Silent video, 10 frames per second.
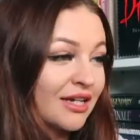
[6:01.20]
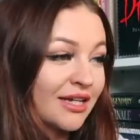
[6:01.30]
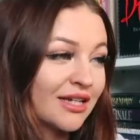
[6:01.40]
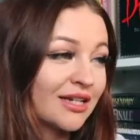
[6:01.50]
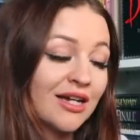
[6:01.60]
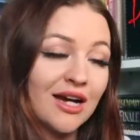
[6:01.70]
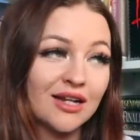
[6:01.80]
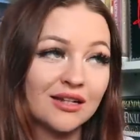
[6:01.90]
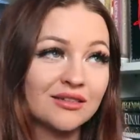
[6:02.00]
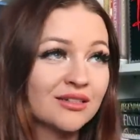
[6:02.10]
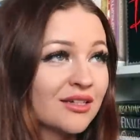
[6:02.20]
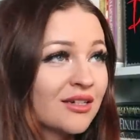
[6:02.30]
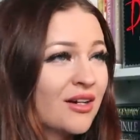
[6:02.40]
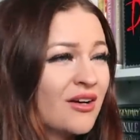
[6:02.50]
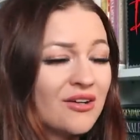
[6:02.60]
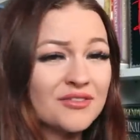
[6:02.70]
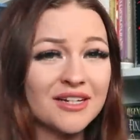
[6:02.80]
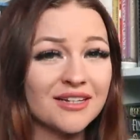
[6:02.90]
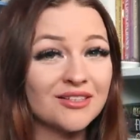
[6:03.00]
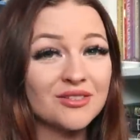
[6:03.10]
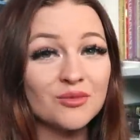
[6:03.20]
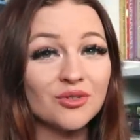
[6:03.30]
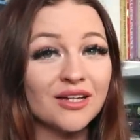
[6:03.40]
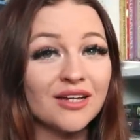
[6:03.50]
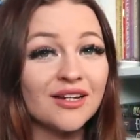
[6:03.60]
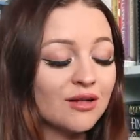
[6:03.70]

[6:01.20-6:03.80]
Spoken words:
like half nine this morning.